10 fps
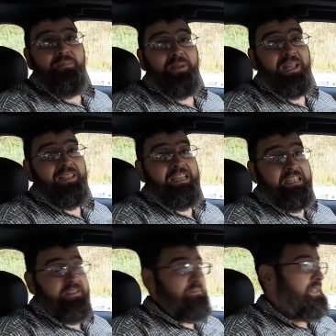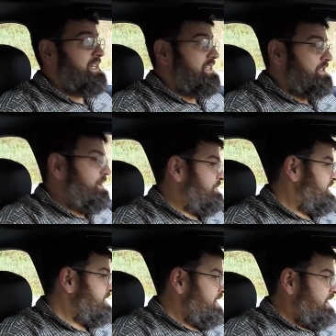But I like it. So
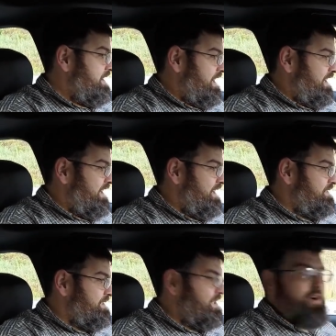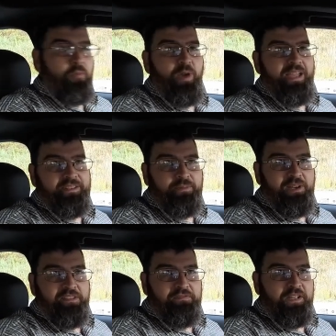anyways, there are way too
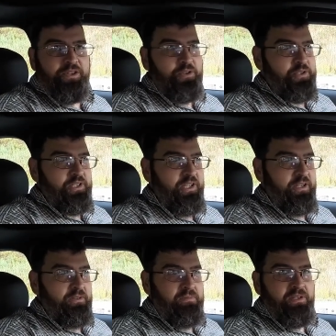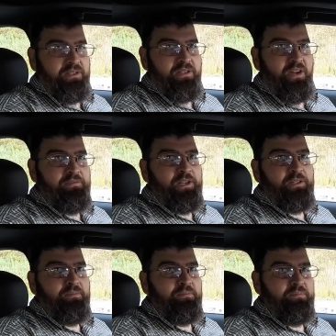many features in here to
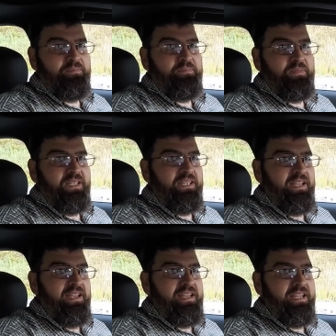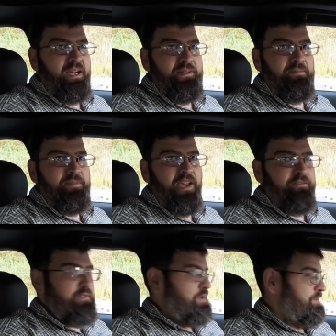cover in any kind of
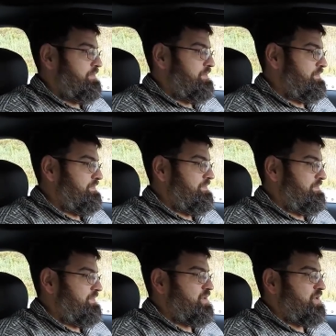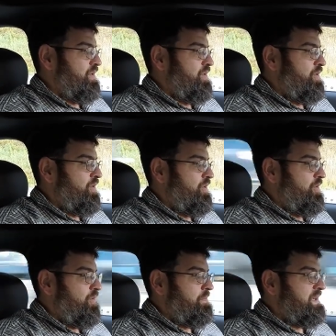depth.
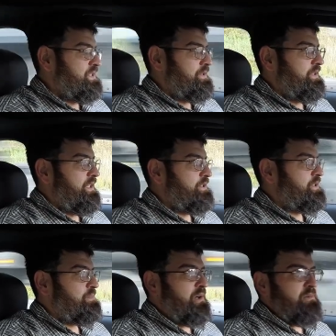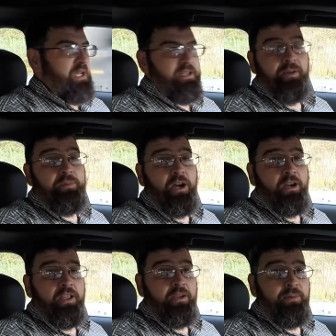So basically I'll just probably end up
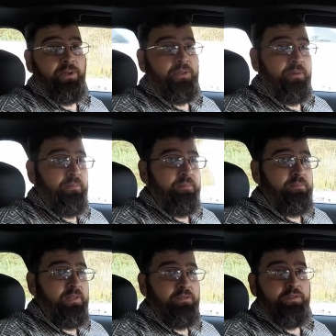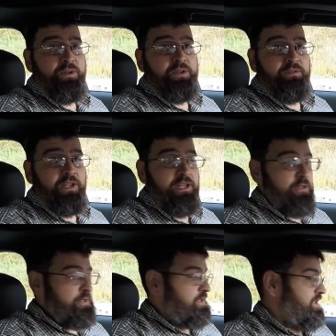talking about them in future
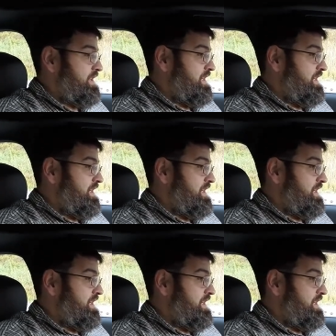videos.